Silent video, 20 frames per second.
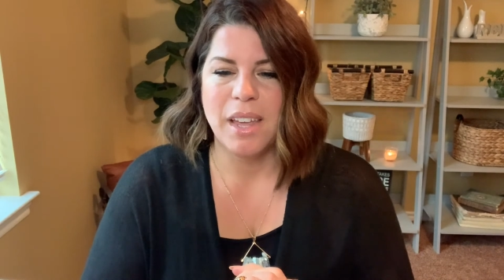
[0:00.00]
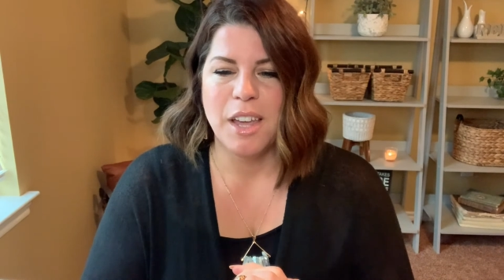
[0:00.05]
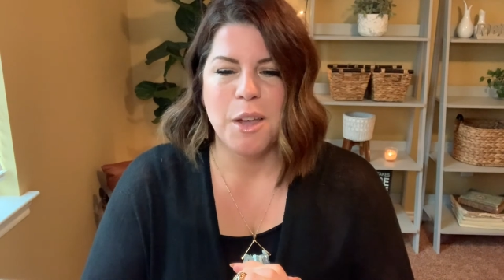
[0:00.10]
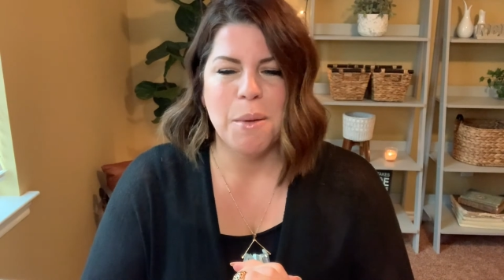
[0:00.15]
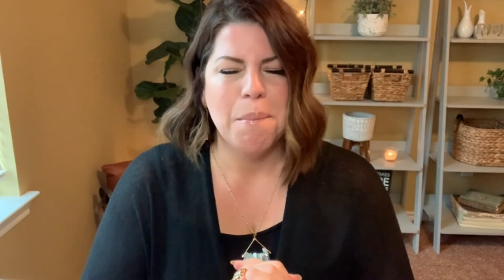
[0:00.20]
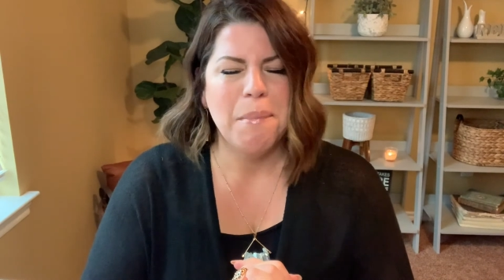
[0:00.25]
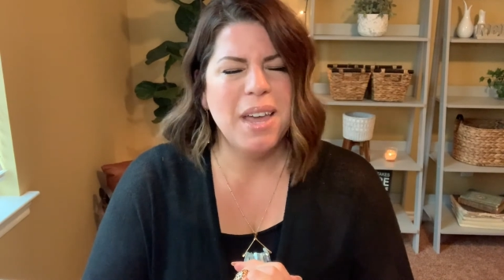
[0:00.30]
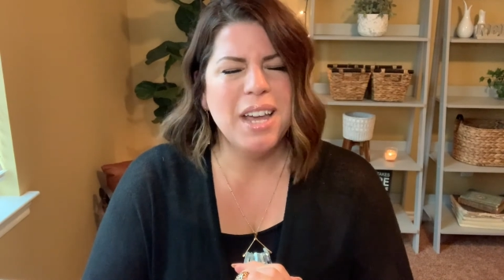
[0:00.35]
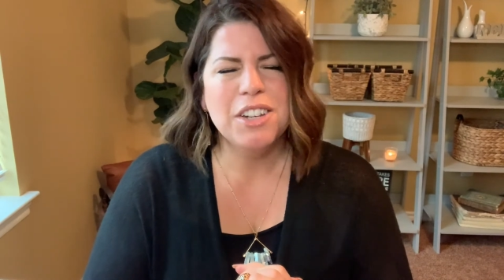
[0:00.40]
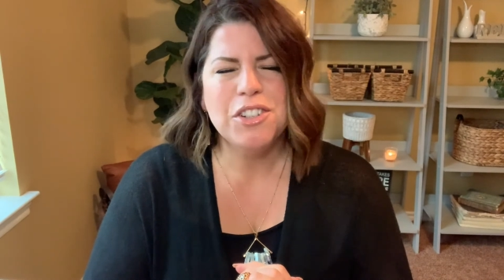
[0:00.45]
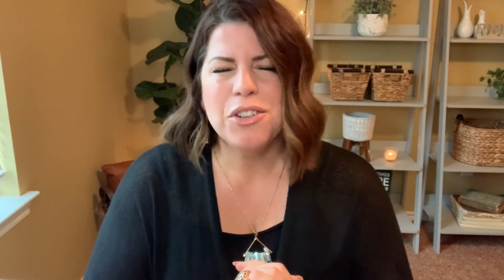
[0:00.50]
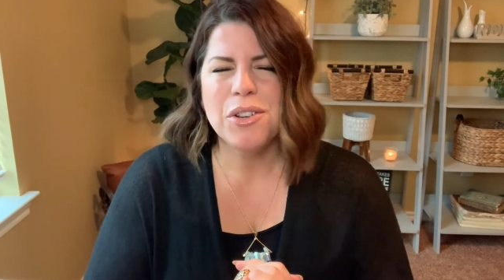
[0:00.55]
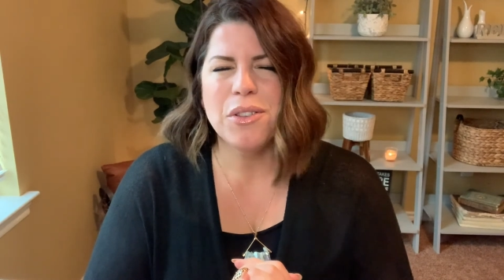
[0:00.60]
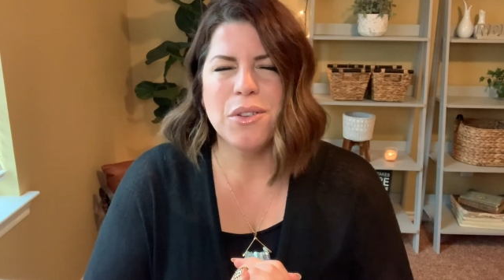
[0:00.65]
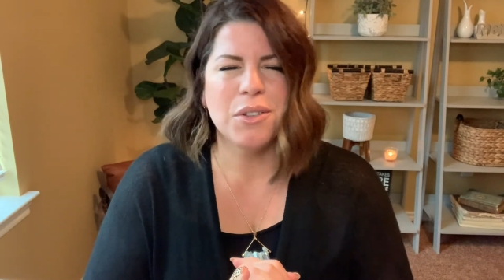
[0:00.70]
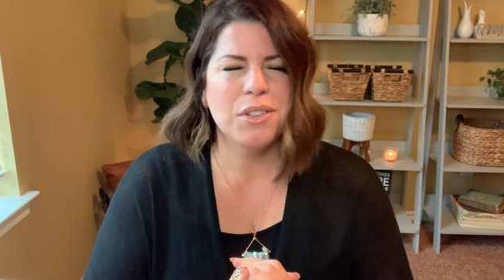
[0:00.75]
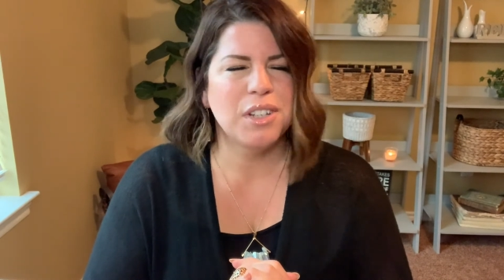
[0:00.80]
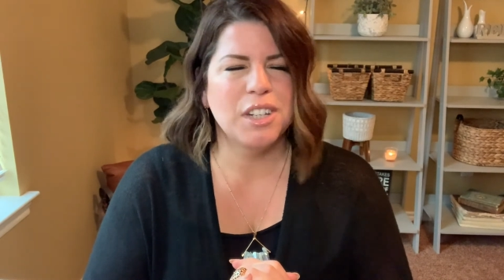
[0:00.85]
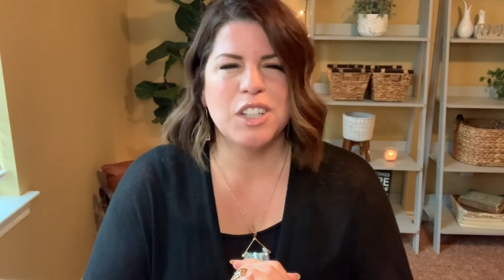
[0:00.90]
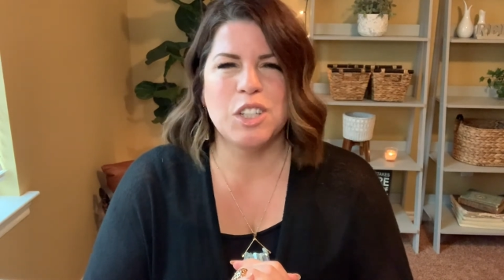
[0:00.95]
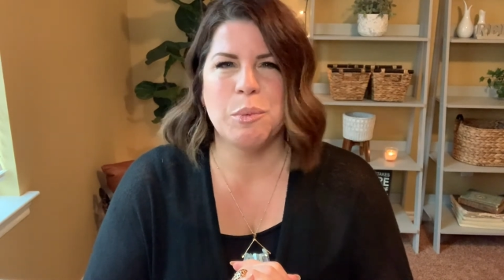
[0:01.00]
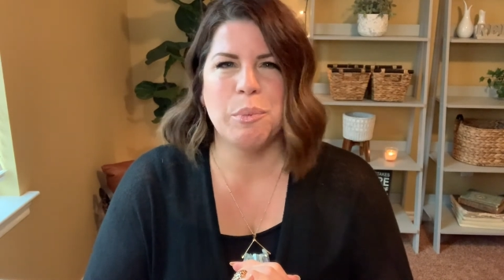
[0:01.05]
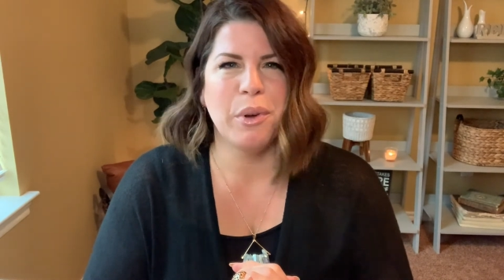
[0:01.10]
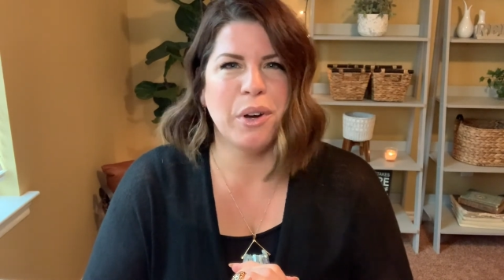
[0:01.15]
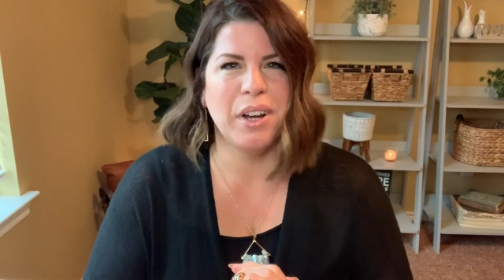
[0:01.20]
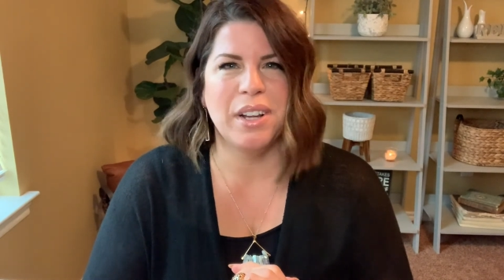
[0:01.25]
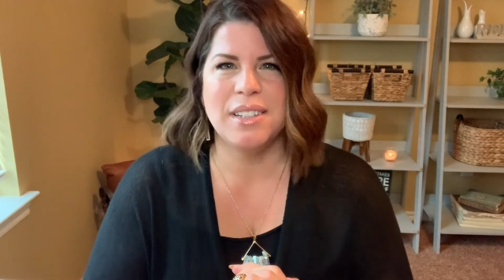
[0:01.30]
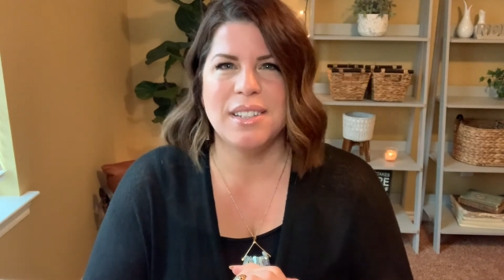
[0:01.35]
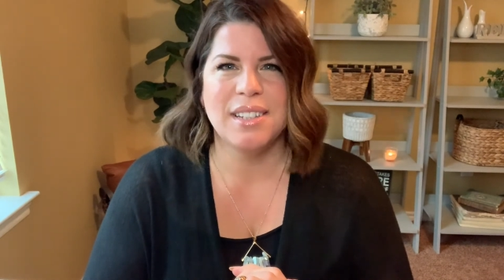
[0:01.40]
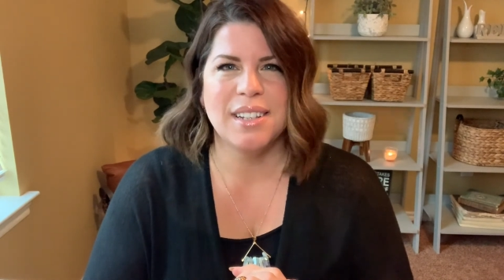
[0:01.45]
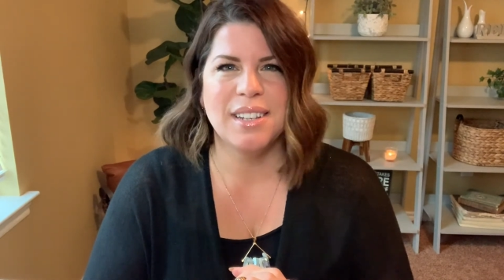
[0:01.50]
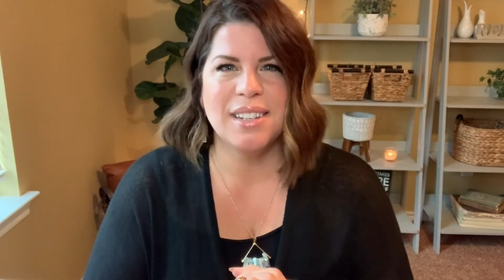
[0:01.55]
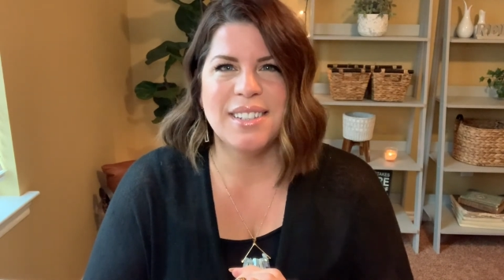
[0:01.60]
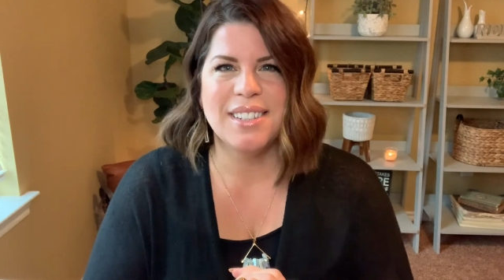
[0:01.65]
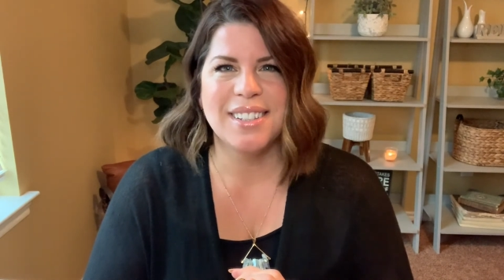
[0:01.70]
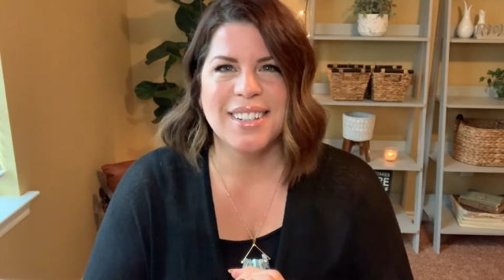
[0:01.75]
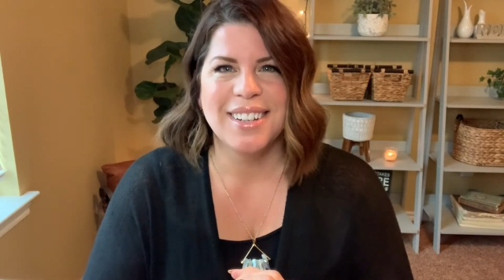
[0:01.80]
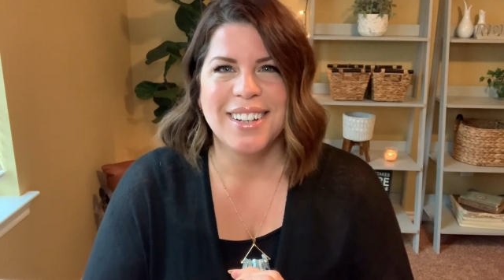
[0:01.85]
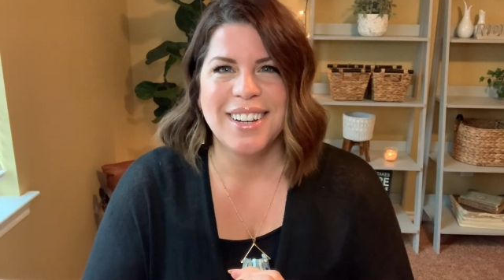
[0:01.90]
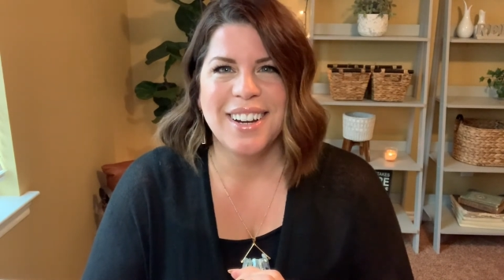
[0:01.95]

Make sure those experiences